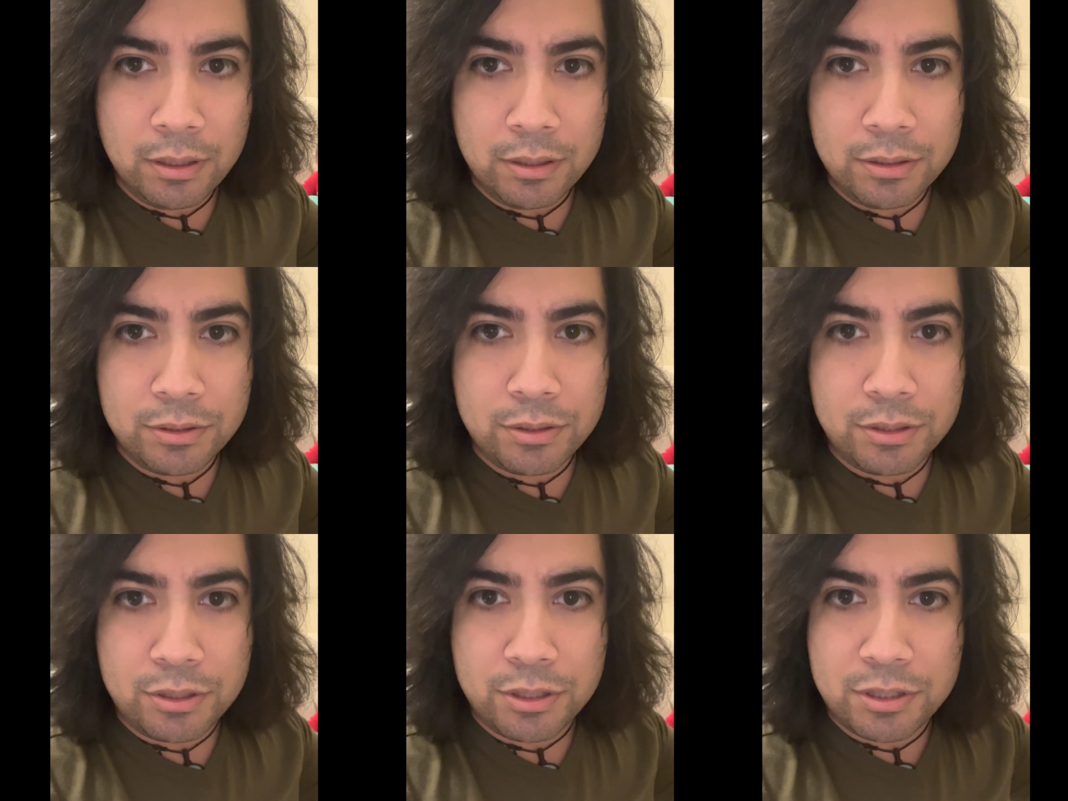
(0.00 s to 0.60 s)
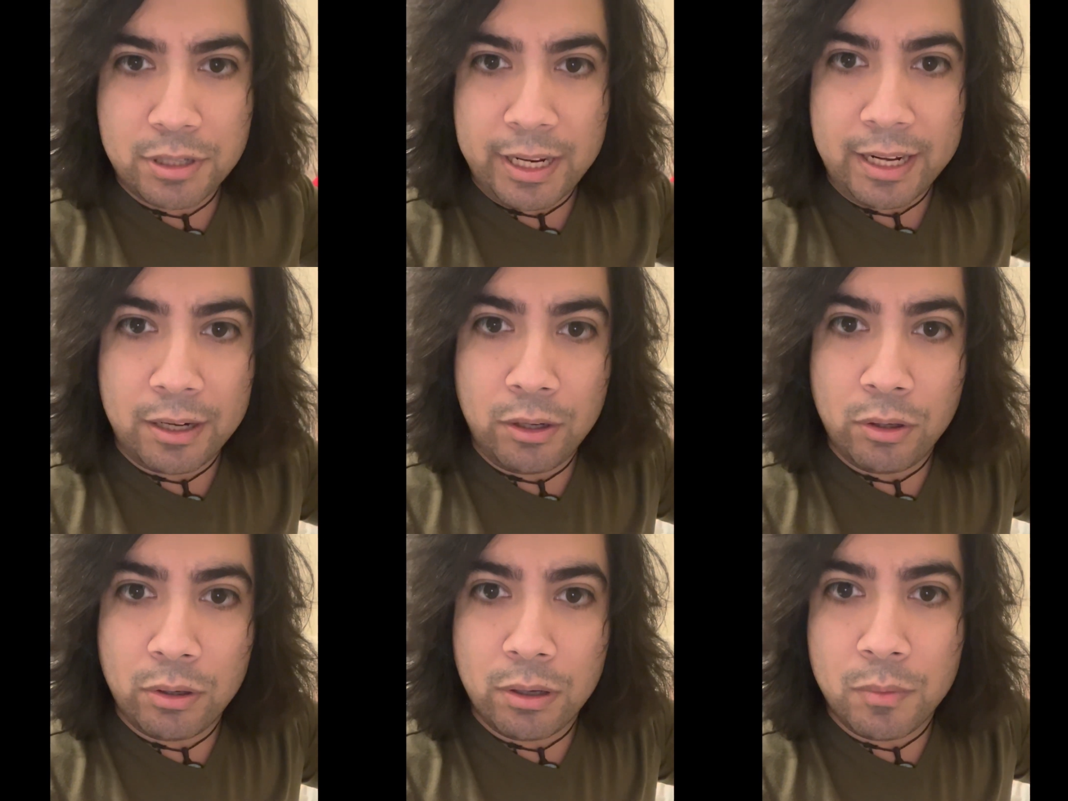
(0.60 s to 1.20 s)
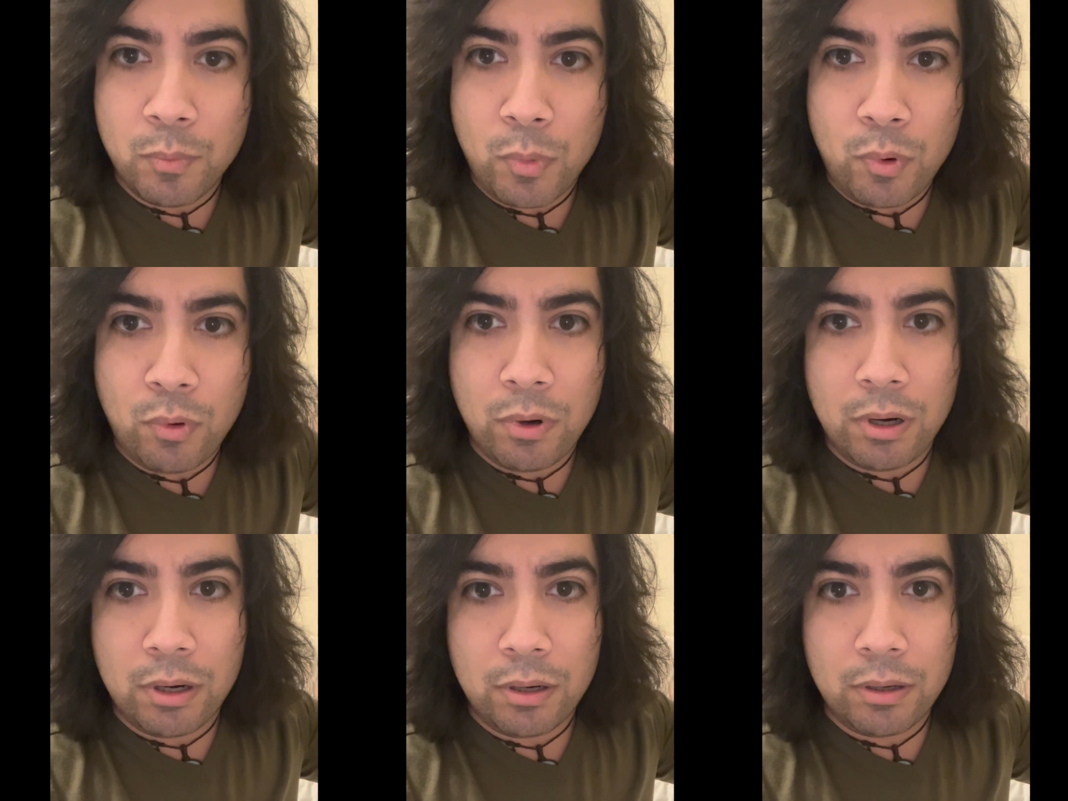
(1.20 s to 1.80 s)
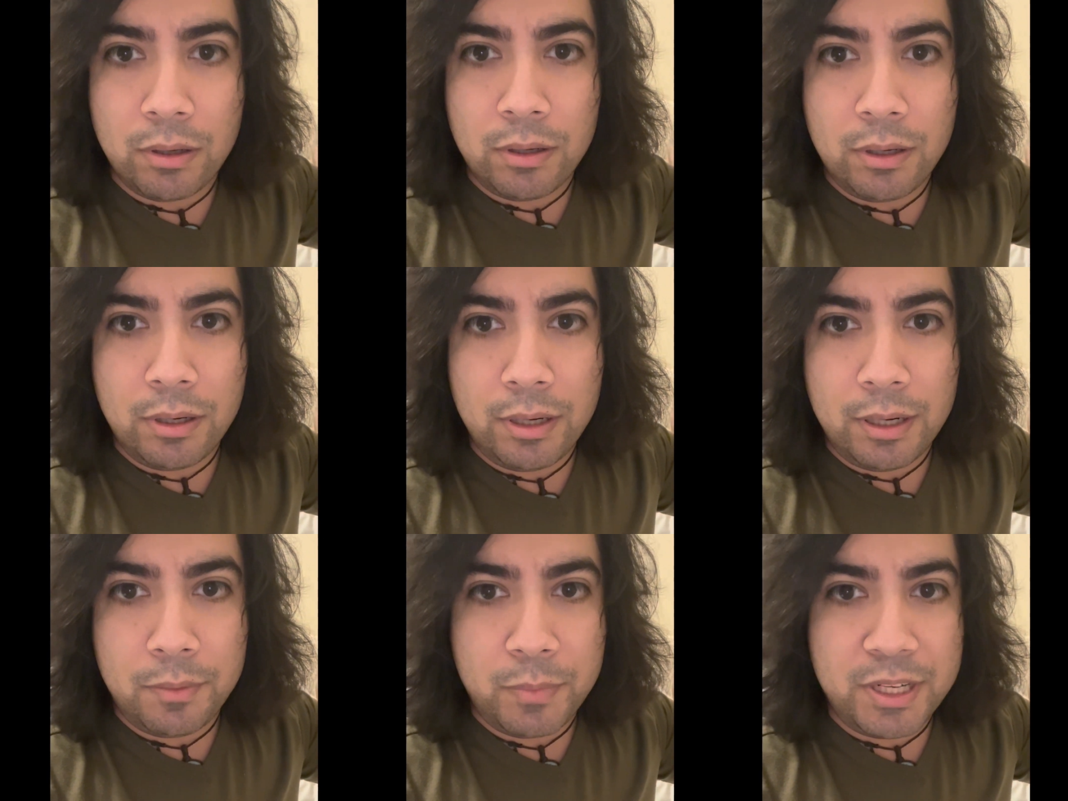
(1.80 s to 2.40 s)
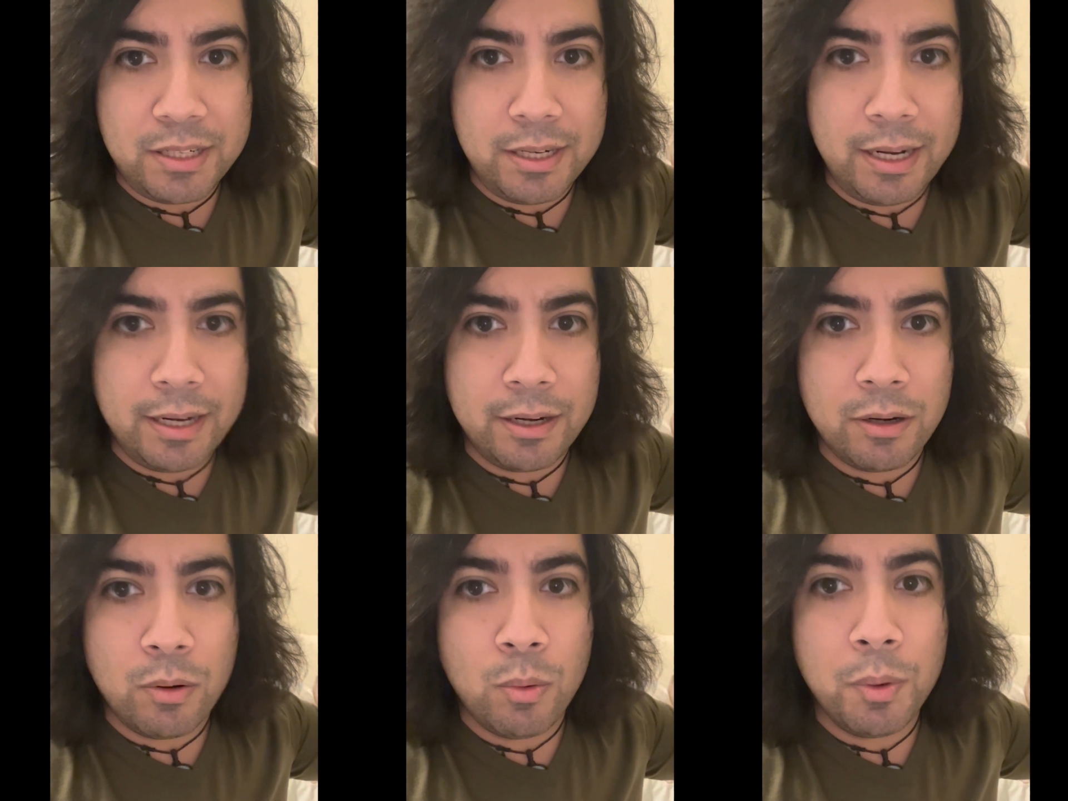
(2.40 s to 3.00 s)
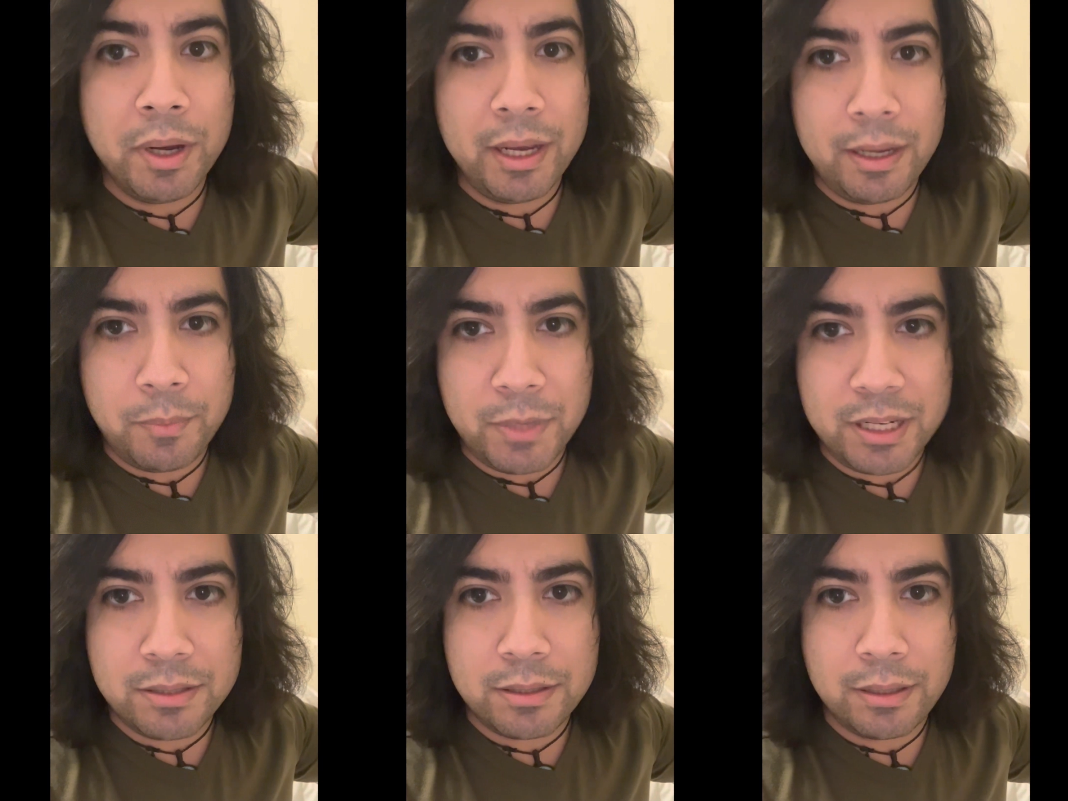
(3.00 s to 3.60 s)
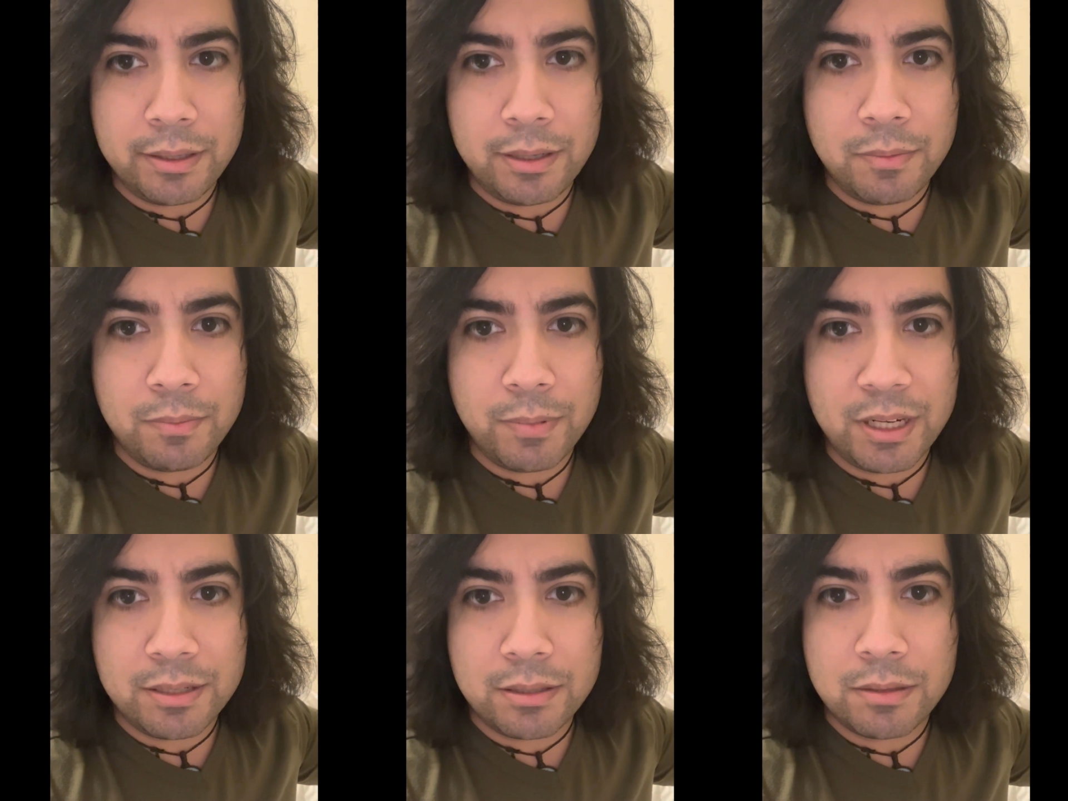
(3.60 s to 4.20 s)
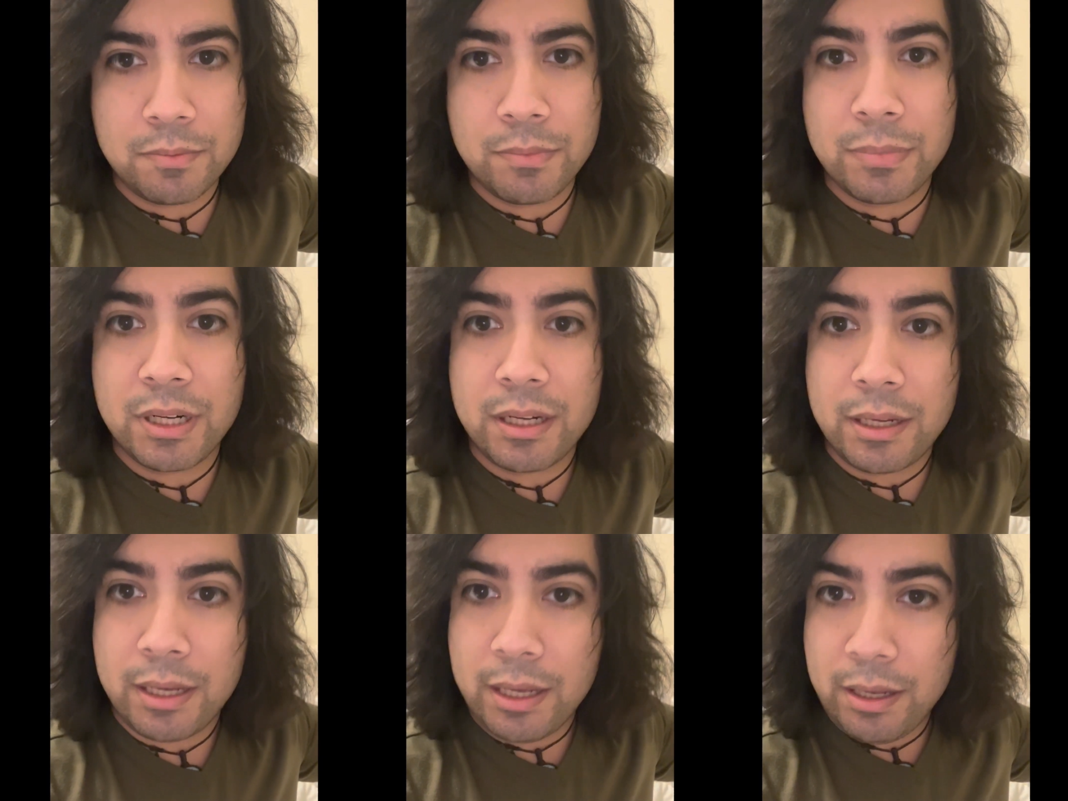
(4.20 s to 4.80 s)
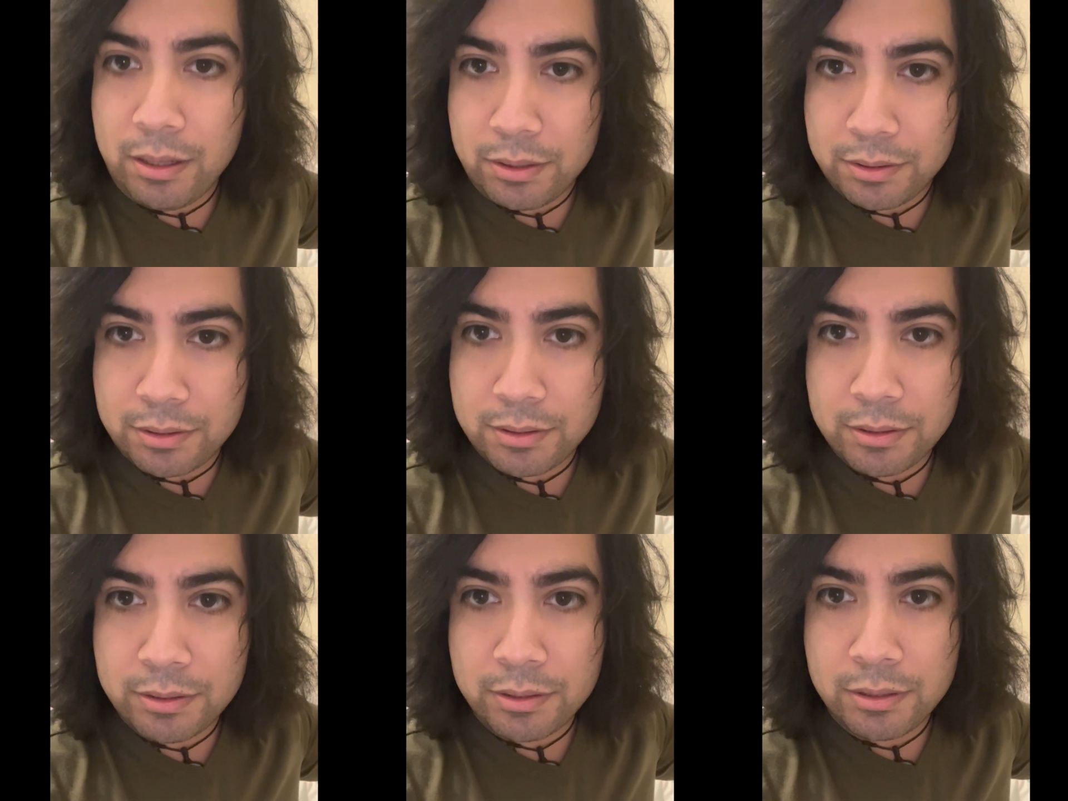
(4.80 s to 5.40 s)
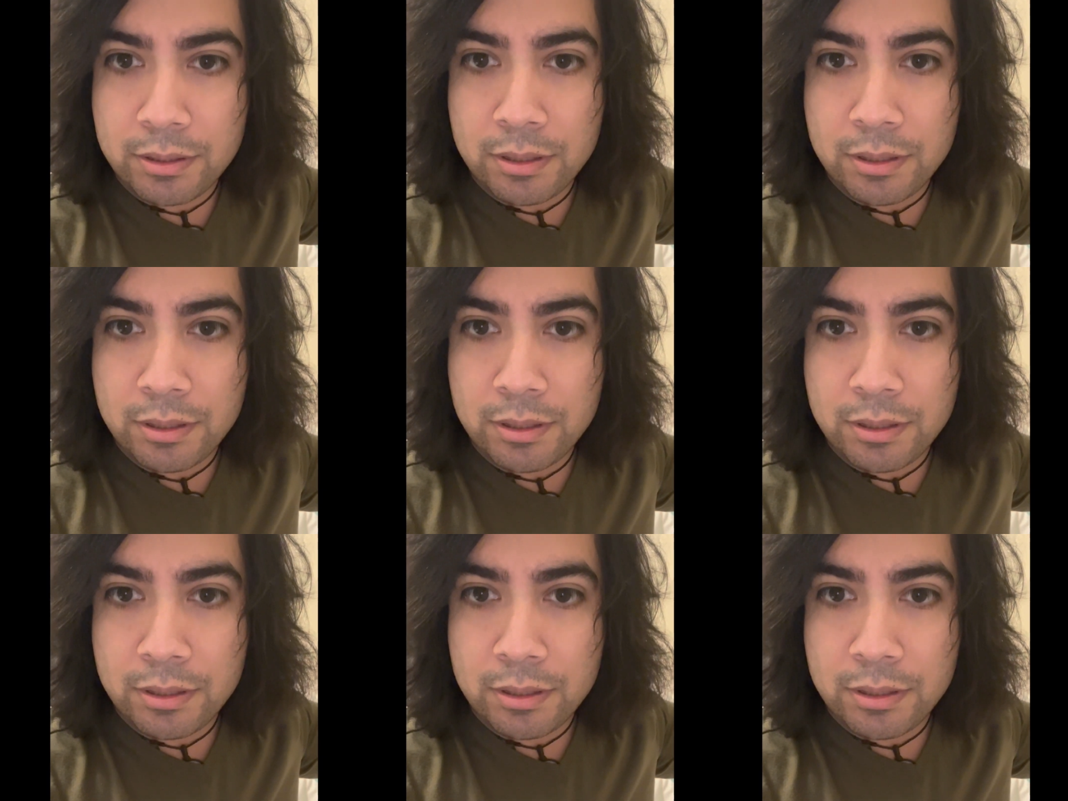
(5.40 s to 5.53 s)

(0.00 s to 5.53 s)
to just like learn more and be taken away mentally by somebody else.